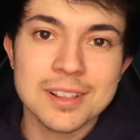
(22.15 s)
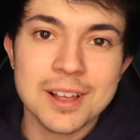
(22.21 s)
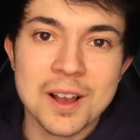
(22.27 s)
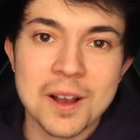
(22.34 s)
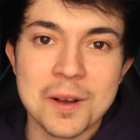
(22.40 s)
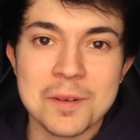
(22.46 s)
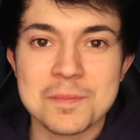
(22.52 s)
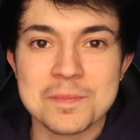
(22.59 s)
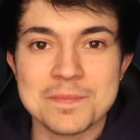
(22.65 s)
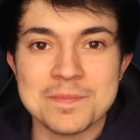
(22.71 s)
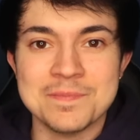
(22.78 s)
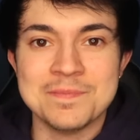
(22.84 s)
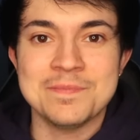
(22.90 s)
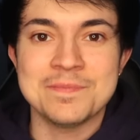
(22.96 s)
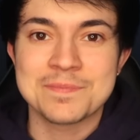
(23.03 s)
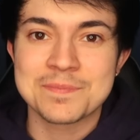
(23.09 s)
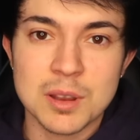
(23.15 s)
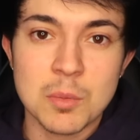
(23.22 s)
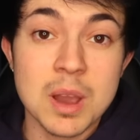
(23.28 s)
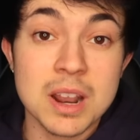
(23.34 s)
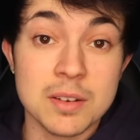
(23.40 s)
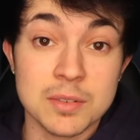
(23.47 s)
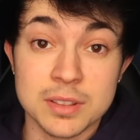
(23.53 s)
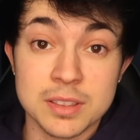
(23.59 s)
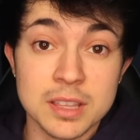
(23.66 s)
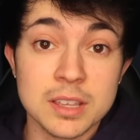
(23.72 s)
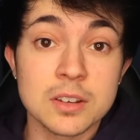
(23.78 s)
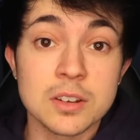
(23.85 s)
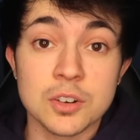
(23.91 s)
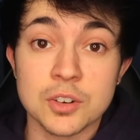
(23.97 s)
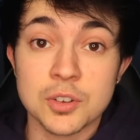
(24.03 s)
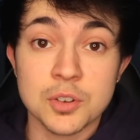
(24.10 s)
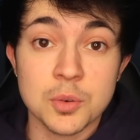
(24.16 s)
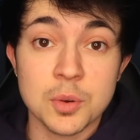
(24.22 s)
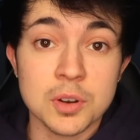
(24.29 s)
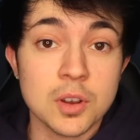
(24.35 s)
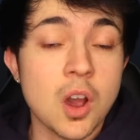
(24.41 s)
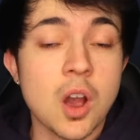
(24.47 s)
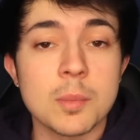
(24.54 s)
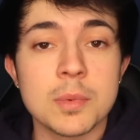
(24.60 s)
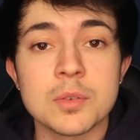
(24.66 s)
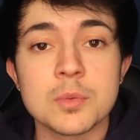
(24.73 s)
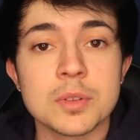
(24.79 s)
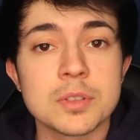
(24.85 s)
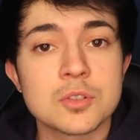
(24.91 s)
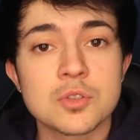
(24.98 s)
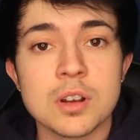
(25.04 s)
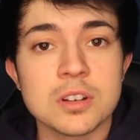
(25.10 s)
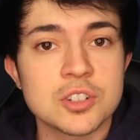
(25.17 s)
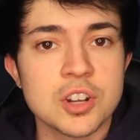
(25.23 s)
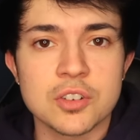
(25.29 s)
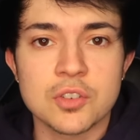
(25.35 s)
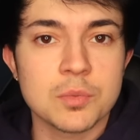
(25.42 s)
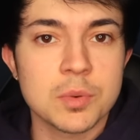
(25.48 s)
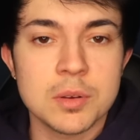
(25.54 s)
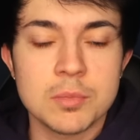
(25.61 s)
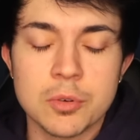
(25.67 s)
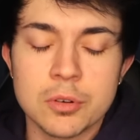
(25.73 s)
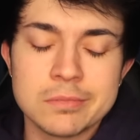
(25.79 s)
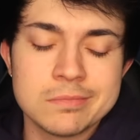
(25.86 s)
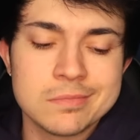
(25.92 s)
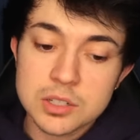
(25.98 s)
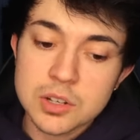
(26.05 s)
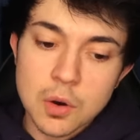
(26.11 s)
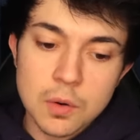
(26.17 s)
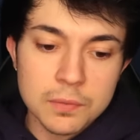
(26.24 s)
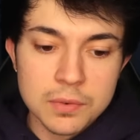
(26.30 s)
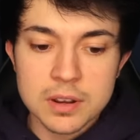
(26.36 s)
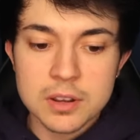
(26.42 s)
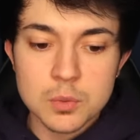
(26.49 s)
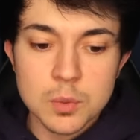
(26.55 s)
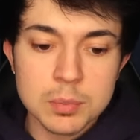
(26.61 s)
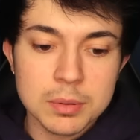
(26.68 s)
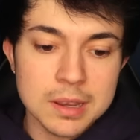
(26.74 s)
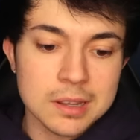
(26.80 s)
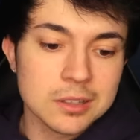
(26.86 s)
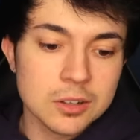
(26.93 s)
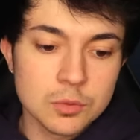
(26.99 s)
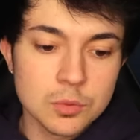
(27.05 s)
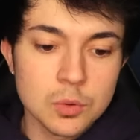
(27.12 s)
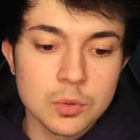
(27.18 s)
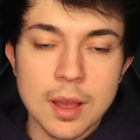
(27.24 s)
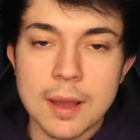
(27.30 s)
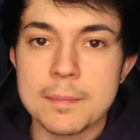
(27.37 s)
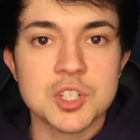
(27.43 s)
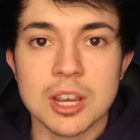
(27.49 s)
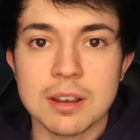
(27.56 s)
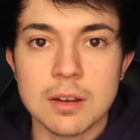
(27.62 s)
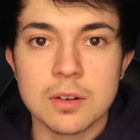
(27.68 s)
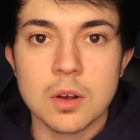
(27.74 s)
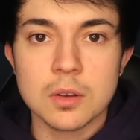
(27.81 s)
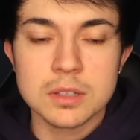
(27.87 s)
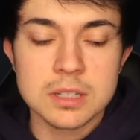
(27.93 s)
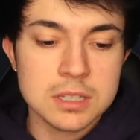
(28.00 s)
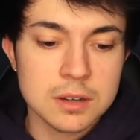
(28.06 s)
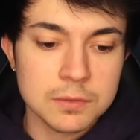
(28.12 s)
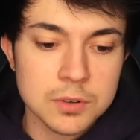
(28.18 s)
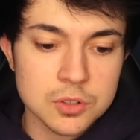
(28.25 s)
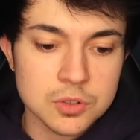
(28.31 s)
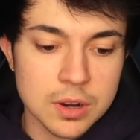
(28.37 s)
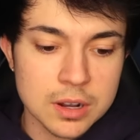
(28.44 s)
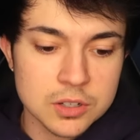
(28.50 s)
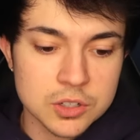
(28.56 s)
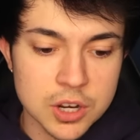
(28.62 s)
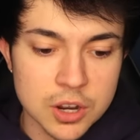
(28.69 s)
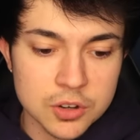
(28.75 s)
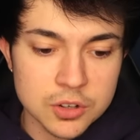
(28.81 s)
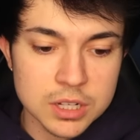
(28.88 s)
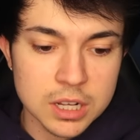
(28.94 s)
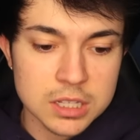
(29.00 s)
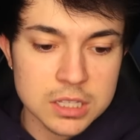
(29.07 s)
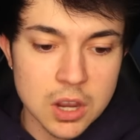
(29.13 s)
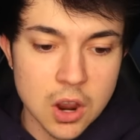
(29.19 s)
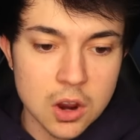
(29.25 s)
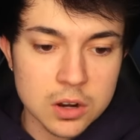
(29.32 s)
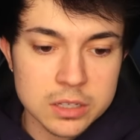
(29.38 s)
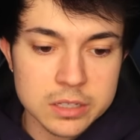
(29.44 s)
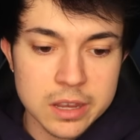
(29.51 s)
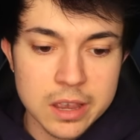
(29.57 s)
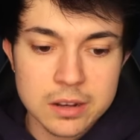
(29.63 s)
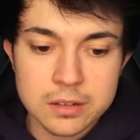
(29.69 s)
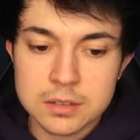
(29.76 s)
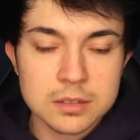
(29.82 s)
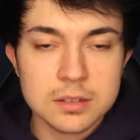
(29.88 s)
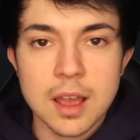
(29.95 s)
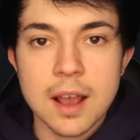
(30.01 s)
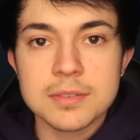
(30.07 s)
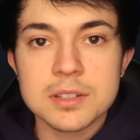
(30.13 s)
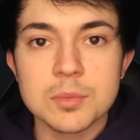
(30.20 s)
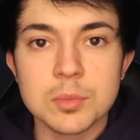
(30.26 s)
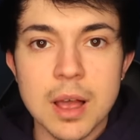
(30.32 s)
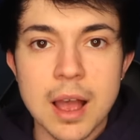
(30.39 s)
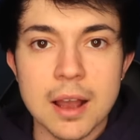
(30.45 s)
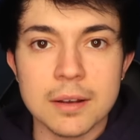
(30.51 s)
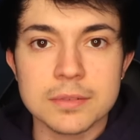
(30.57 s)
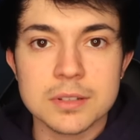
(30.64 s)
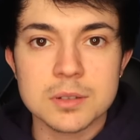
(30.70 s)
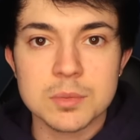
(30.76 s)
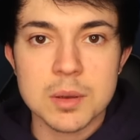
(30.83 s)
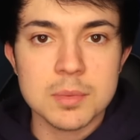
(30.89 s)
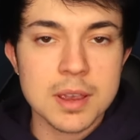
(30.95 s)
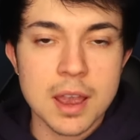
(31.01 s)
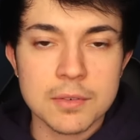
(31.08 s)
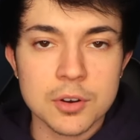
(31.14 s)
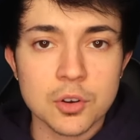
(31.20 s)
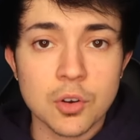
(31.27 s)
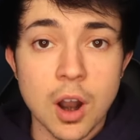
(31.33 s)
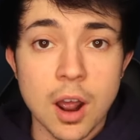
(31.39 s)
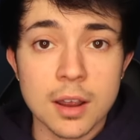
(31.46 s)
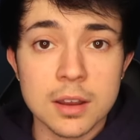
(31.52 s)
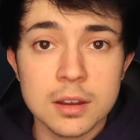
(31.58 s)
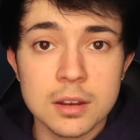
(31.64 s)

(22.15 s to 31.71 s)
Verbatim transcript: uh, I might have a thing or two in common with transgender people. So figured we'd play a little roulette, check out all these different transgender TikToks and have some laughs, maybe have a cry.